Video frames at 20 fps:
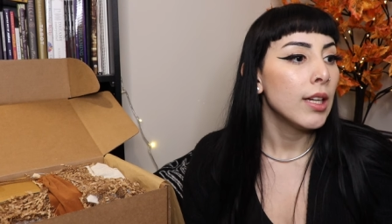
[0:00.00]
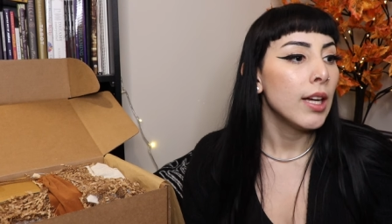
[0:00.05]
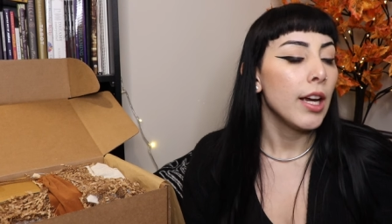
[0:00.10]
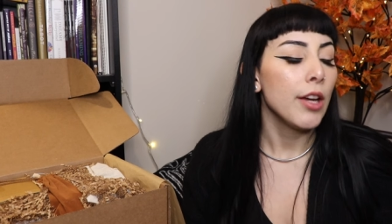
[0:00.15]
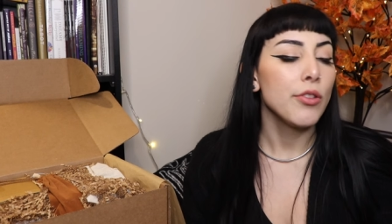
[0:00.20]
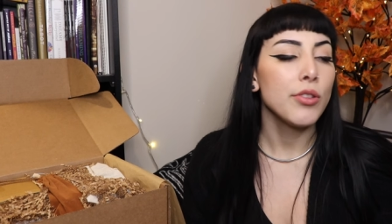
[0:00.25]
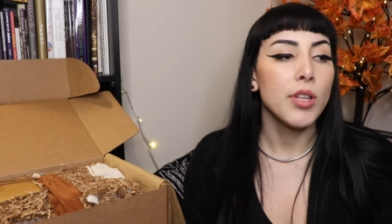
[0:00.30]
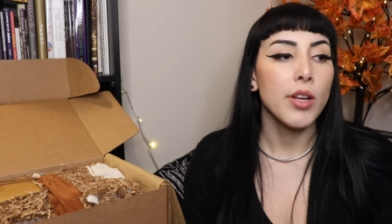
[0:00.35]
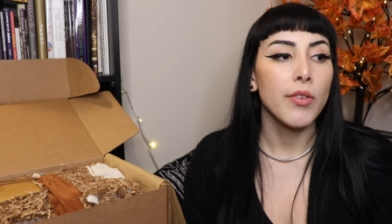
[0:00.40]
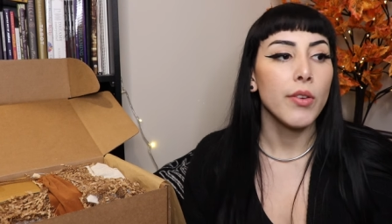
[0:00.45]
I
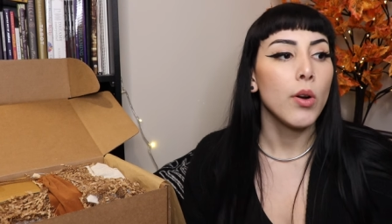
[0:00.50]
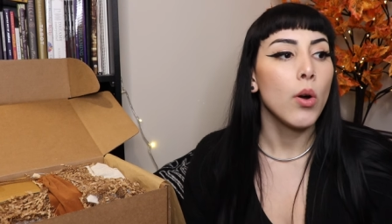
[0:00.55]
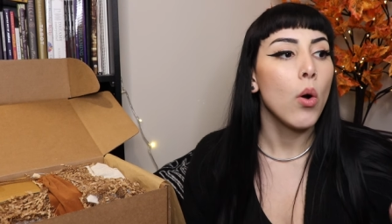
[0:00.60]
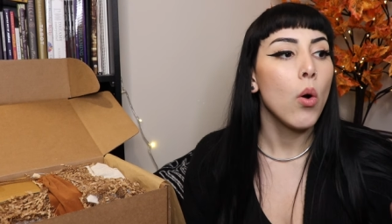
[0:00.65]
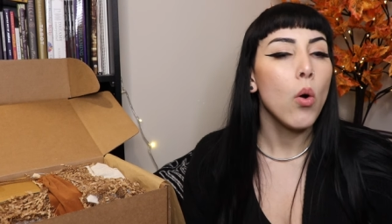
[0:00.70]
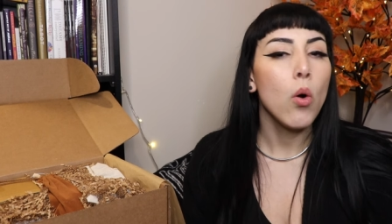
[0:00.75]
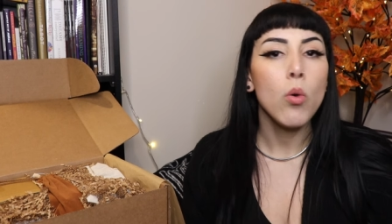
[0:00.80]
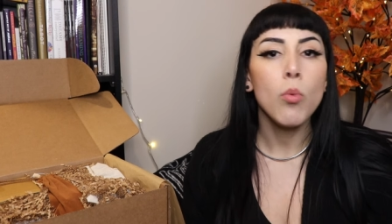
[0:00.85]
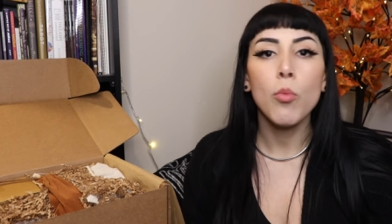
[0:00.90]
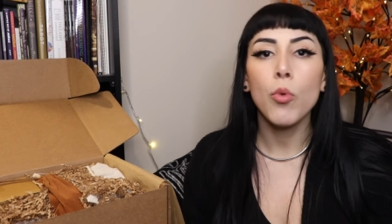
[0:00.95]
used to have a
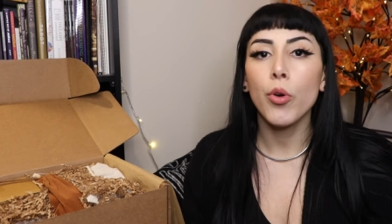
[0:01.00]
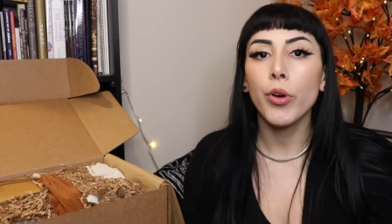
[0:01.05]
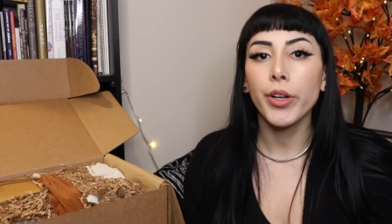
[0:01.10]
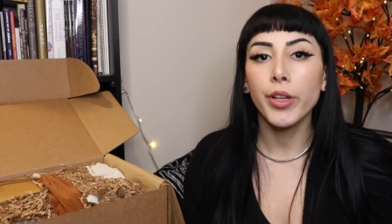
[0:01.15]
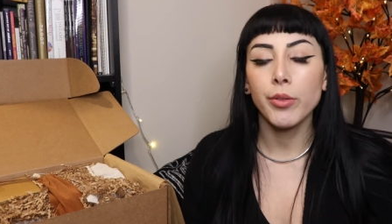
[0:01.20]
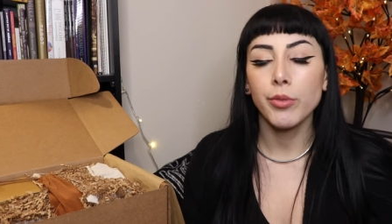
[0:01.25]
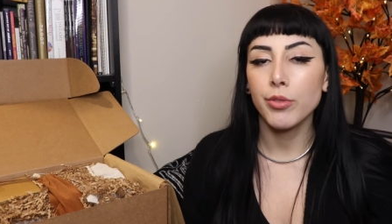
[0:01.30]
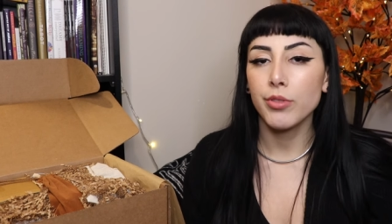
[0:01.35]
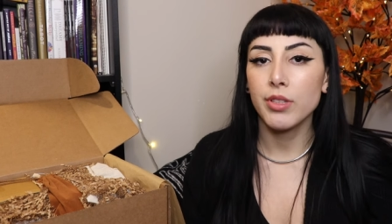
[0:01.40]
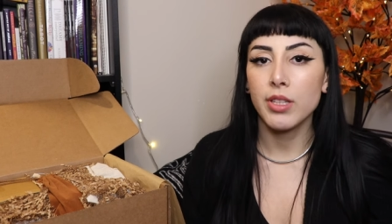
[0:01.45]
whole
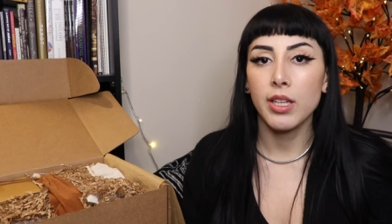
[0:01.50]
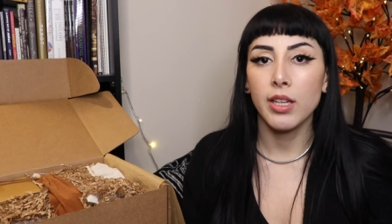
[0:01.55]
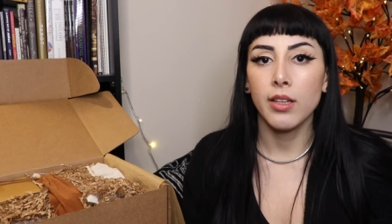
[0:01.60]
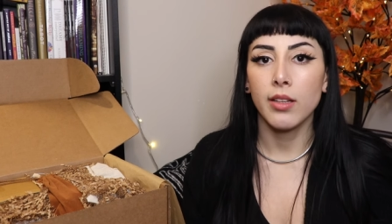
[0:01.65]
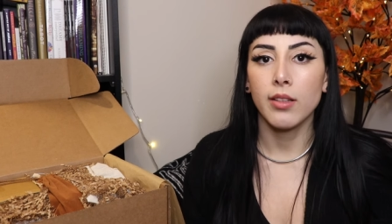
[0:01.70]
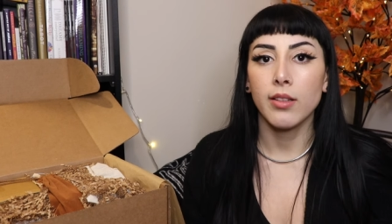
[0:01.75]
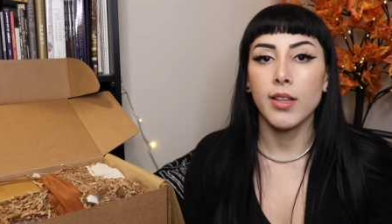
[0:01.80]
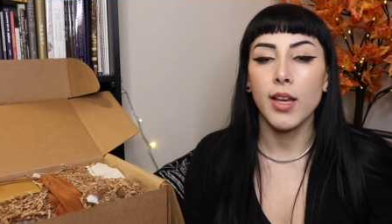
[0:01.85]
morning routine